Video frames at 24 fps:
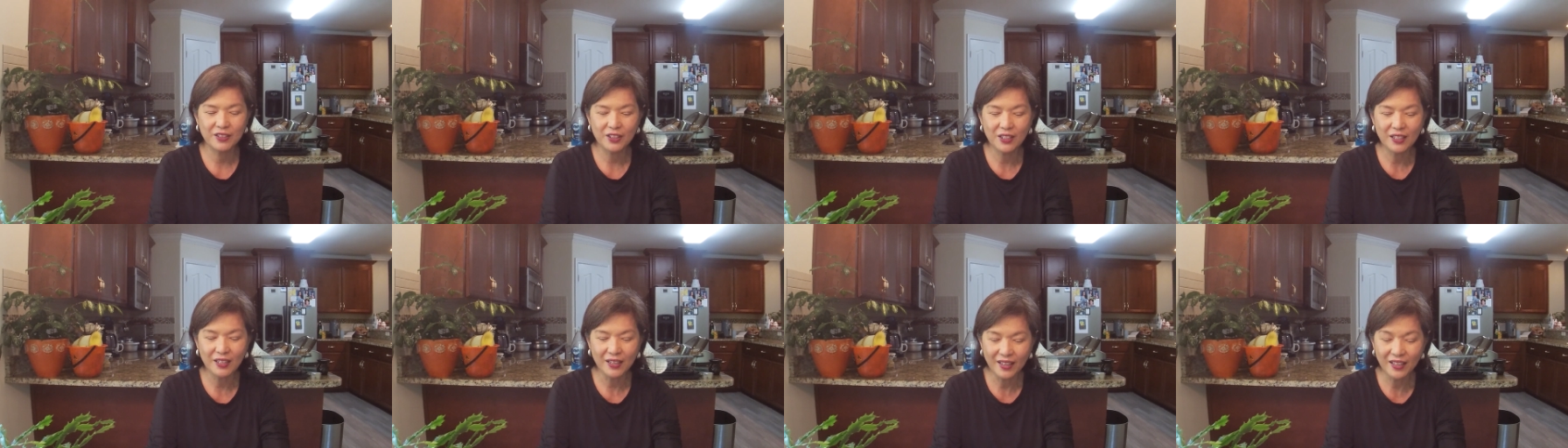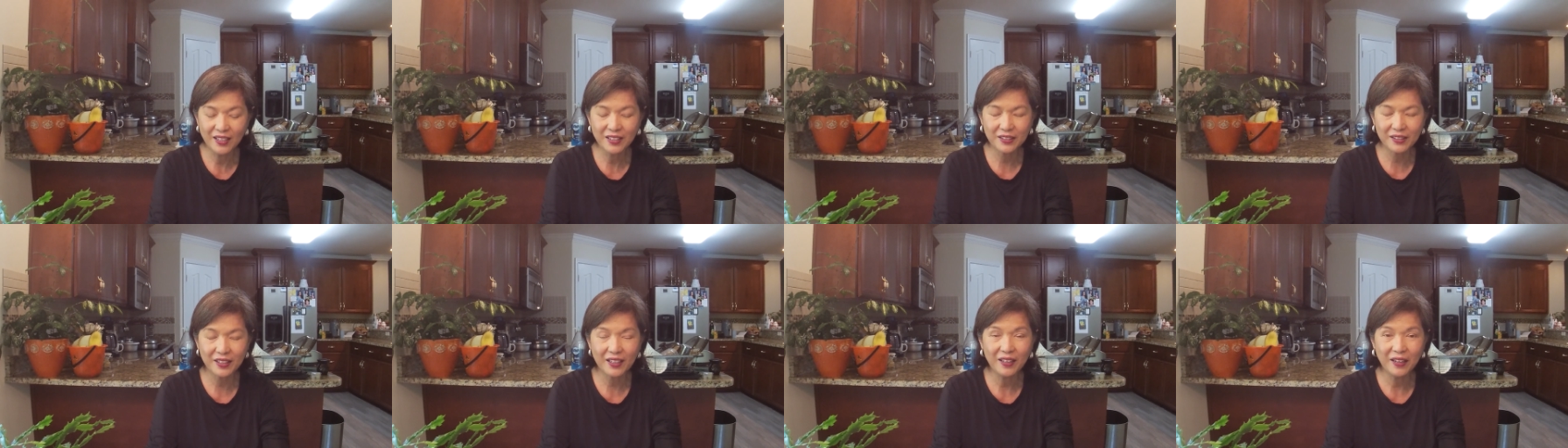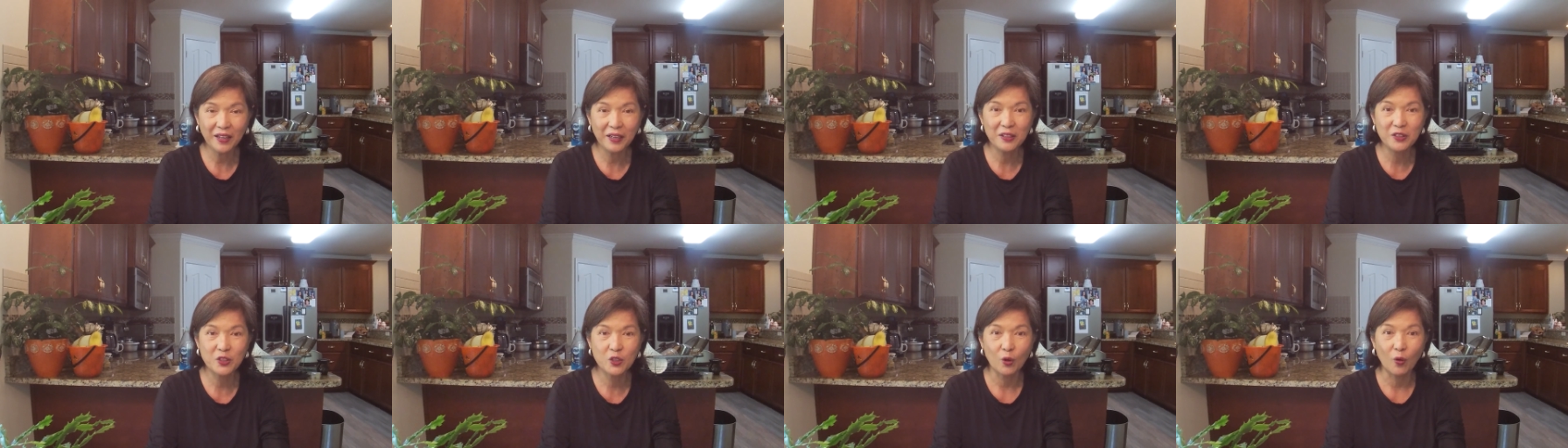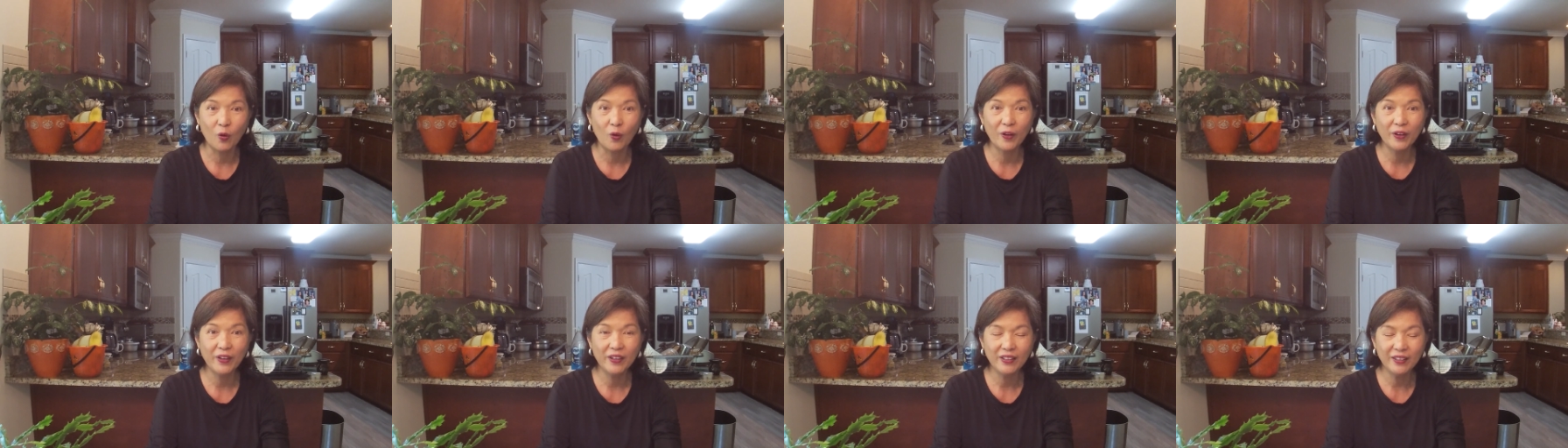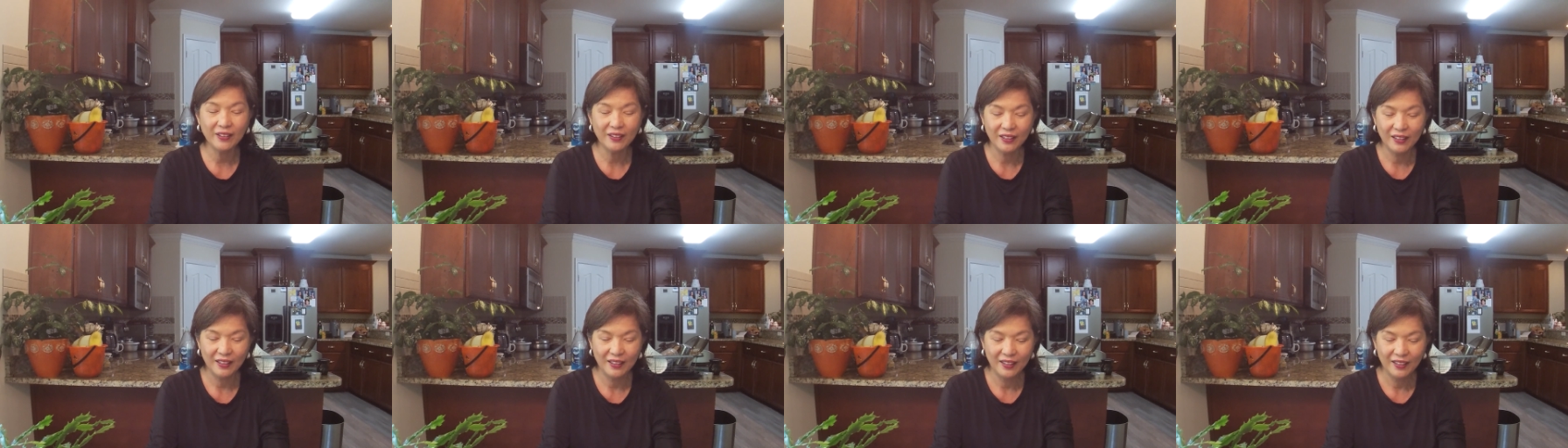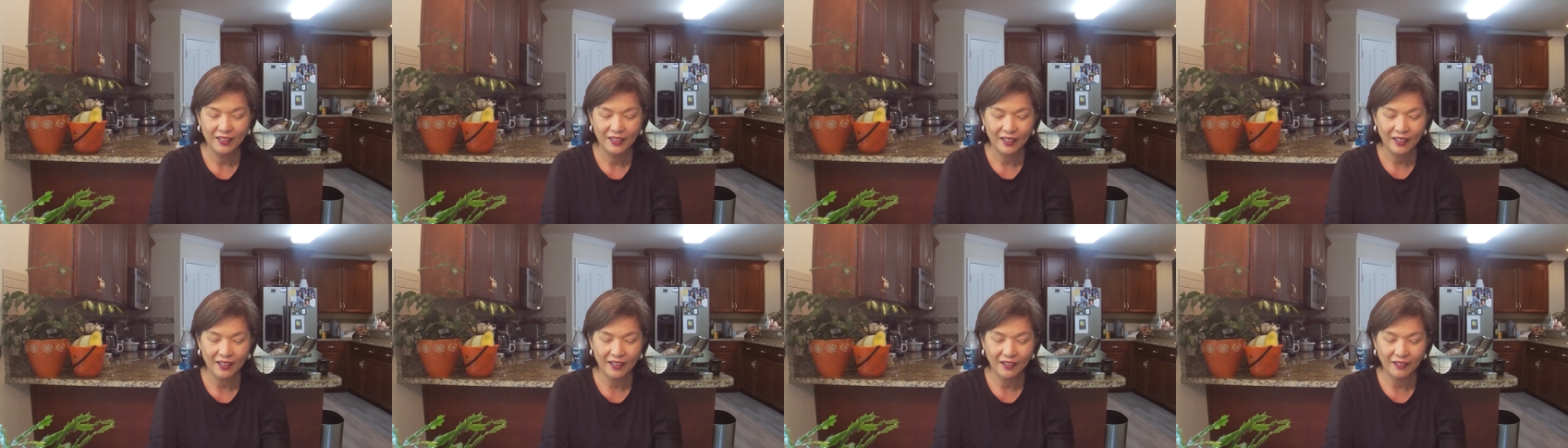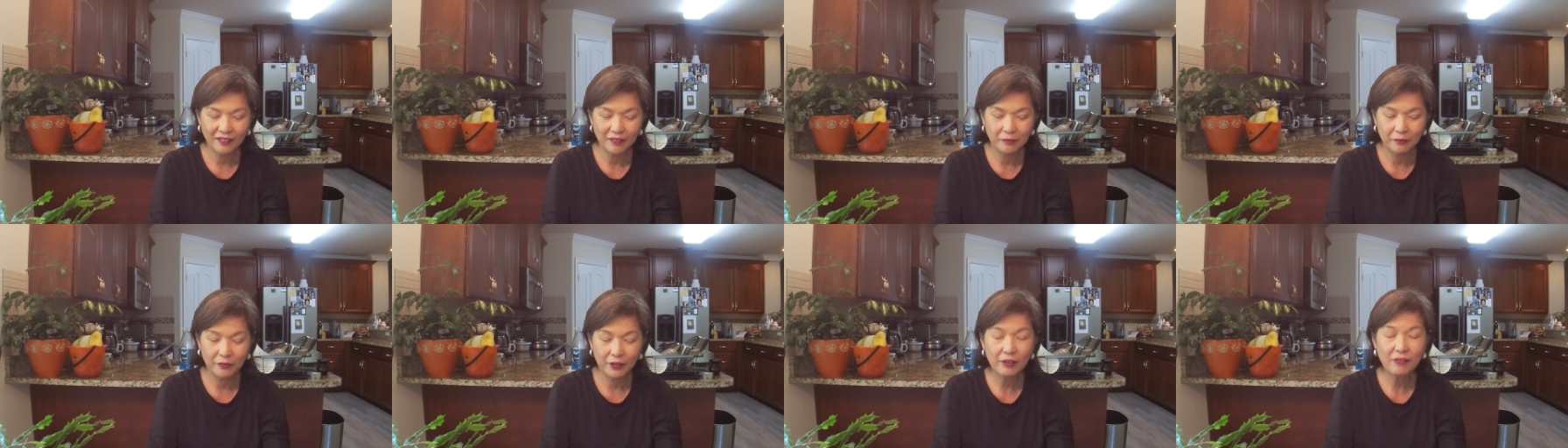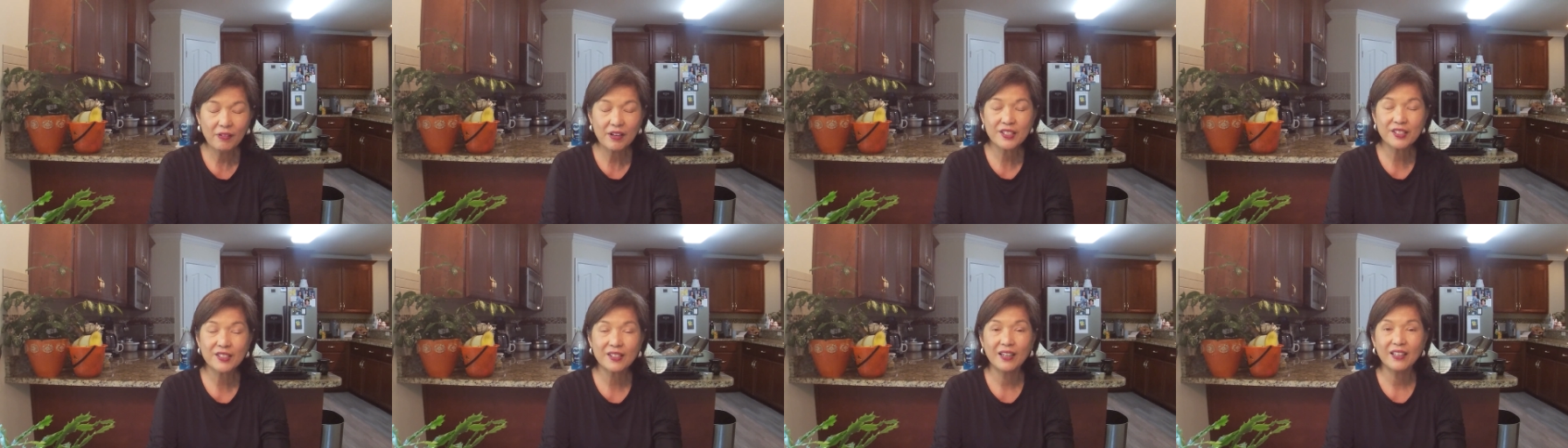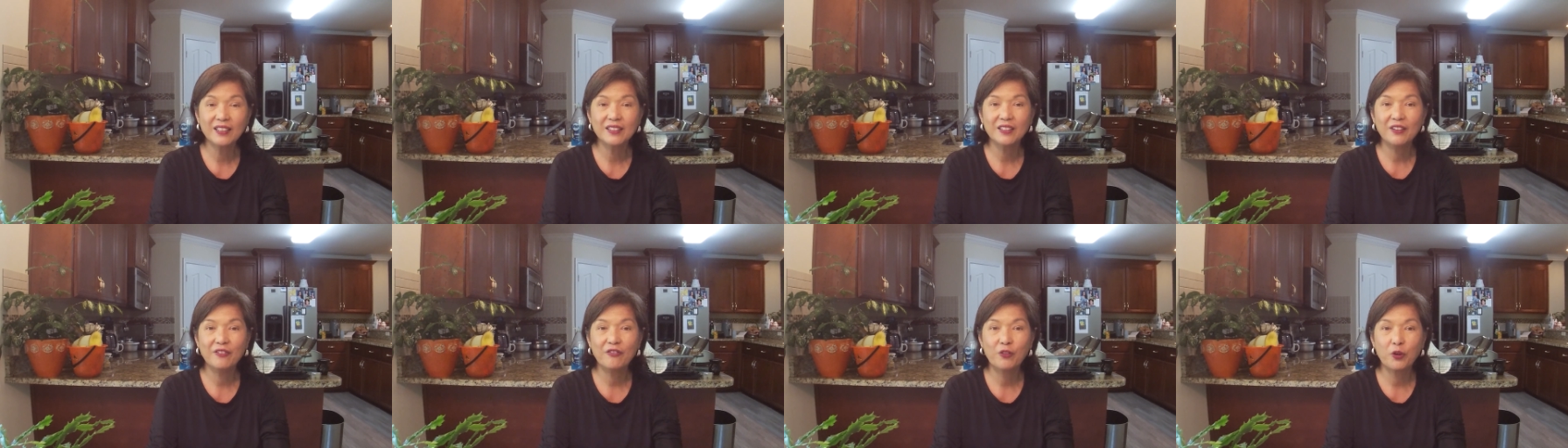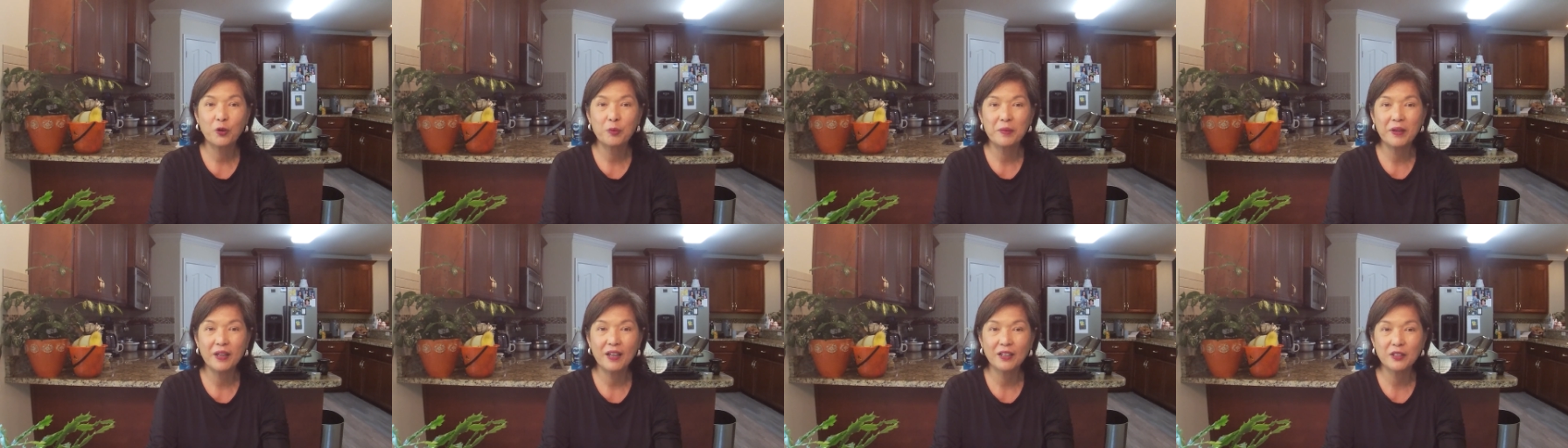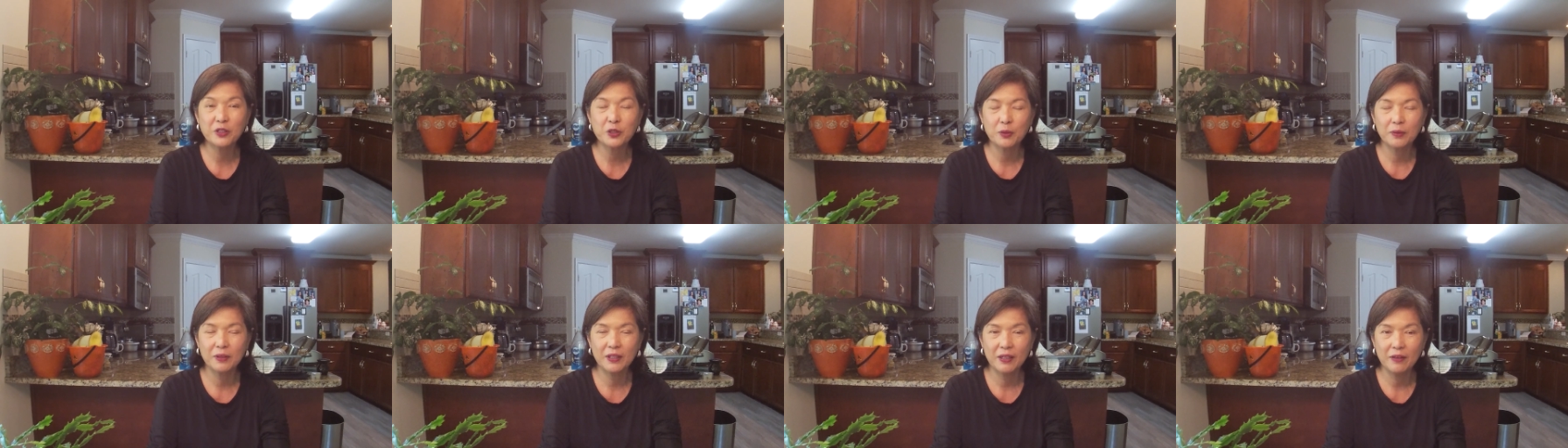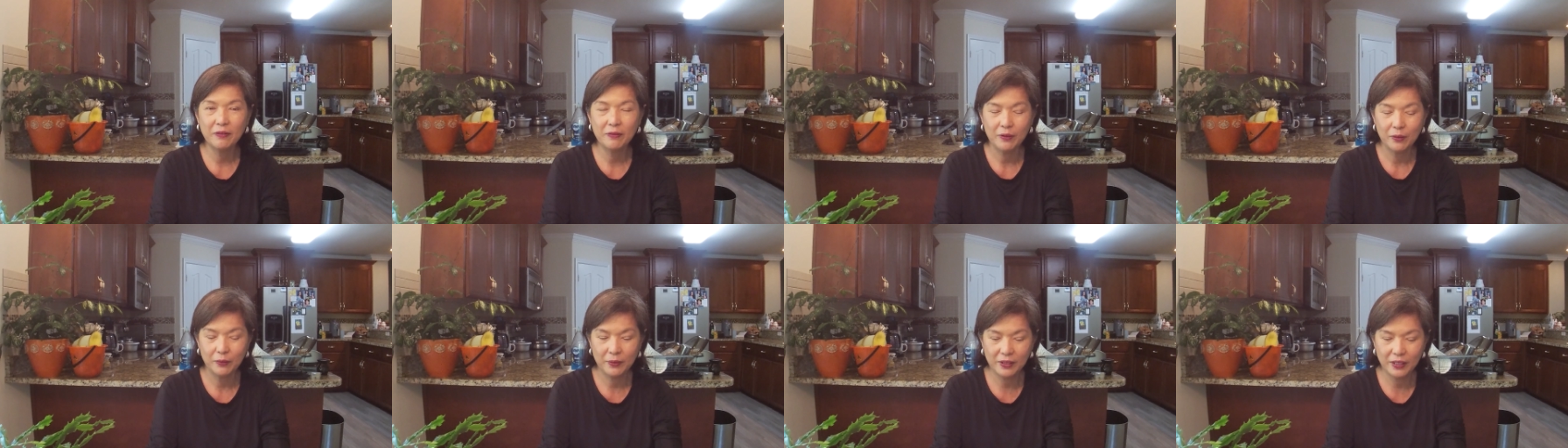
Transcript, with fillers: So he's kind of enjoying and very excited for me actually